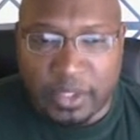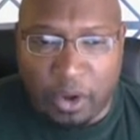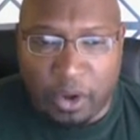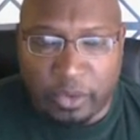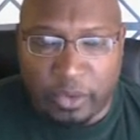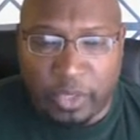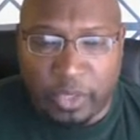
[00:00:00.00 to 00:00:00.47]

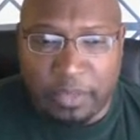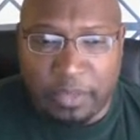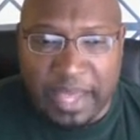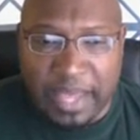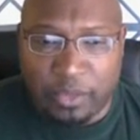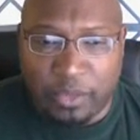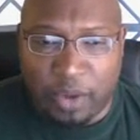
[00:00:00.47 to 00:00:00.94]
It's hard to
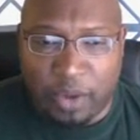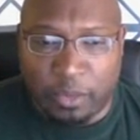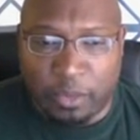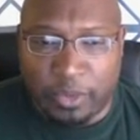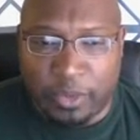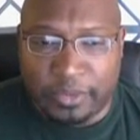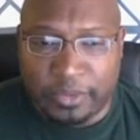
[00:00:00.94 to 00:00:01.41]
read bad
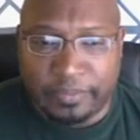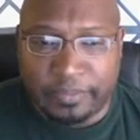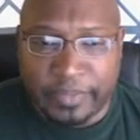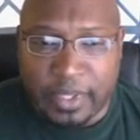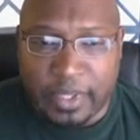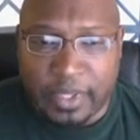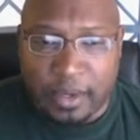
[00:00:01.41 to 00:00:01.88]
grammar, brother.
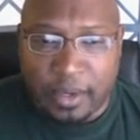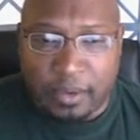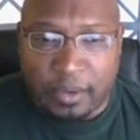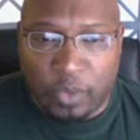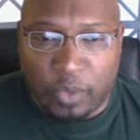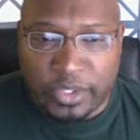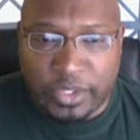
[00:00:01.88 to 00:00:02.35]

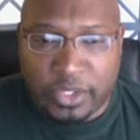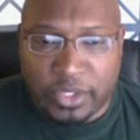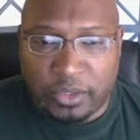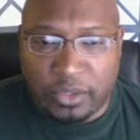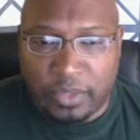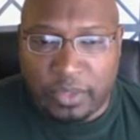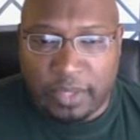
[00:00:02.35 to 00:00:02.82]

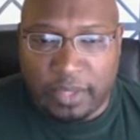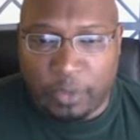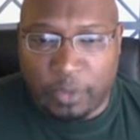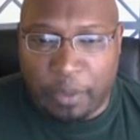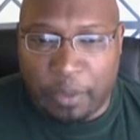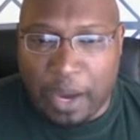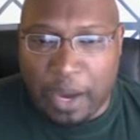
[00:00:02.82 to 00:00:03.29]
Once you
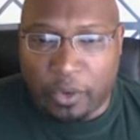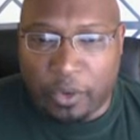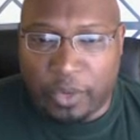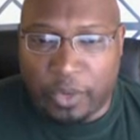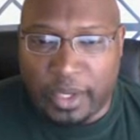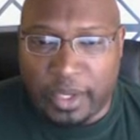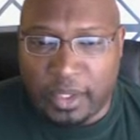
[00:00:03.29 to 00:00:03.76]
give your
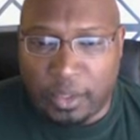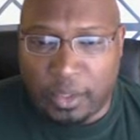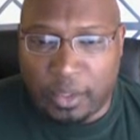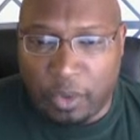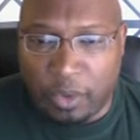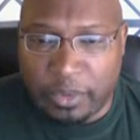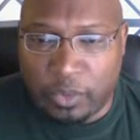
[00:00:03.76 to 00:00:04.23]
power away,
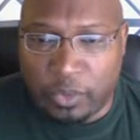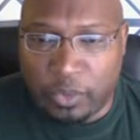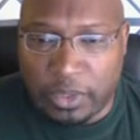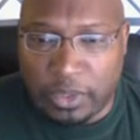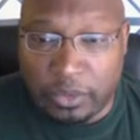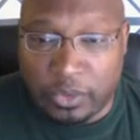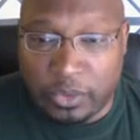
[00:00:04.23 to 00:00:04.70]
a woman
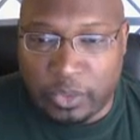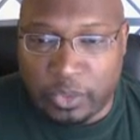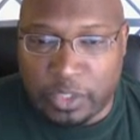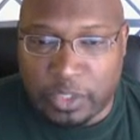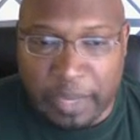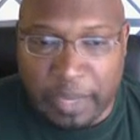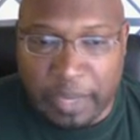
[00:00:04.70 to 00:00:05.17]
will lose
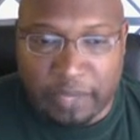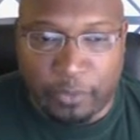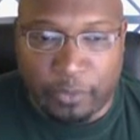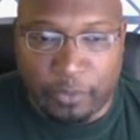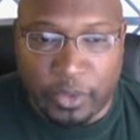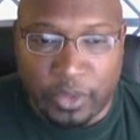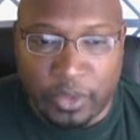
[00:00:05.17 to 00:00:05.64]

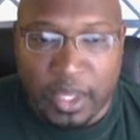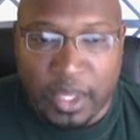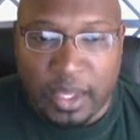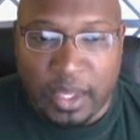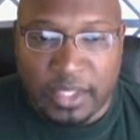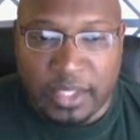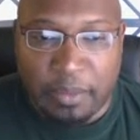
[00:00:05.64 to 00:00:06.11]
respect for you
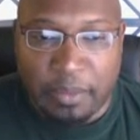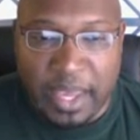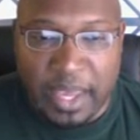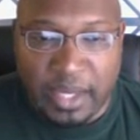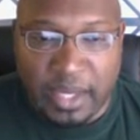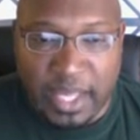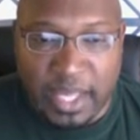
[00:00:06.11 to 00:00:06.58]
as a
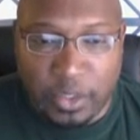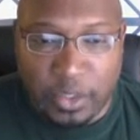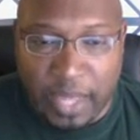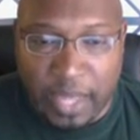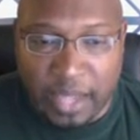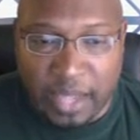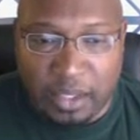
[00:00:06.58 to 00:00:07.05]
man
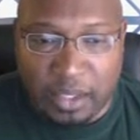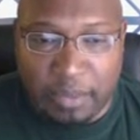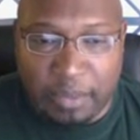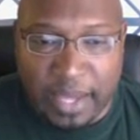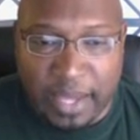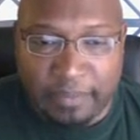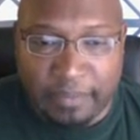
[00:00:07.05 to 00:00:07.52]
and you can't
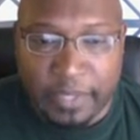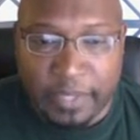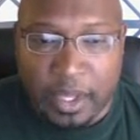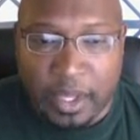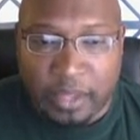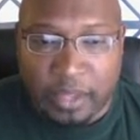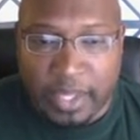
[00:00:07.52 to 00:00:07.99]
get it back.
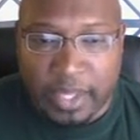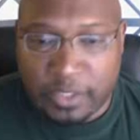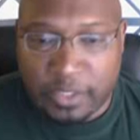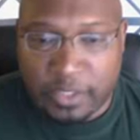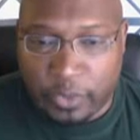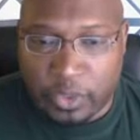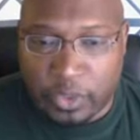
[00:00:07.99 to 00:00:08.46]

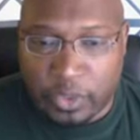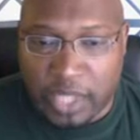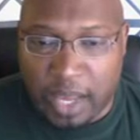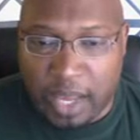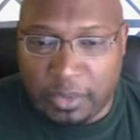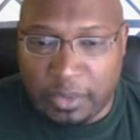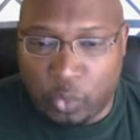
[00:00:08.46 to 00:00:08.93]
Thanks for your
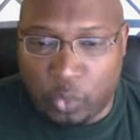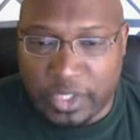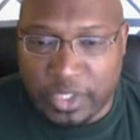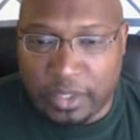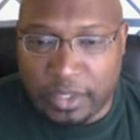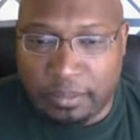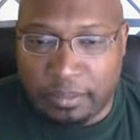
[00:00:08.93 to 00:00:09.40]
time and
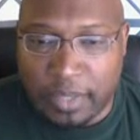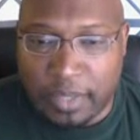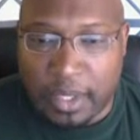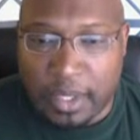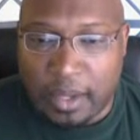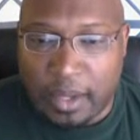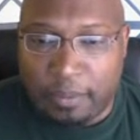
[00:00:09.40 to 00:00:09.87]

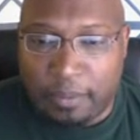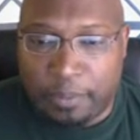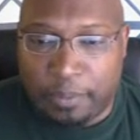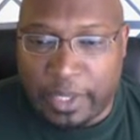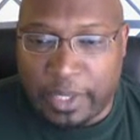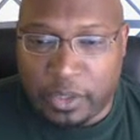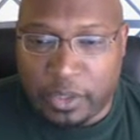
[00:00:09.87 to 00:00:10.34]
wisdom,
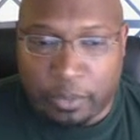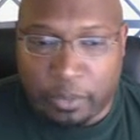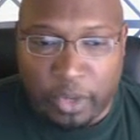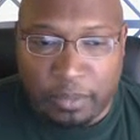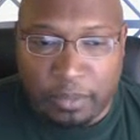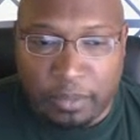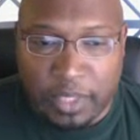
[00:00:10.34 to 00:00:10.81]
Player
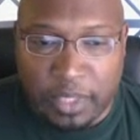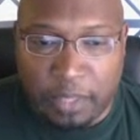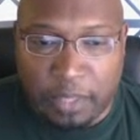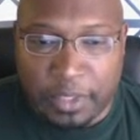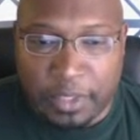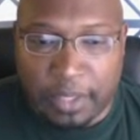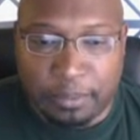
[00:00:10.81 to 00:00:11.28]
Supreme.
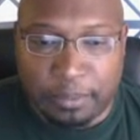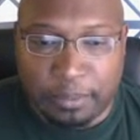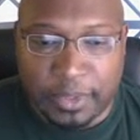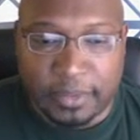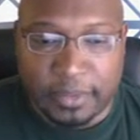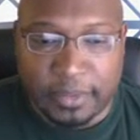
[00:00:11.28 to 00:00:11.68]
Keep it up.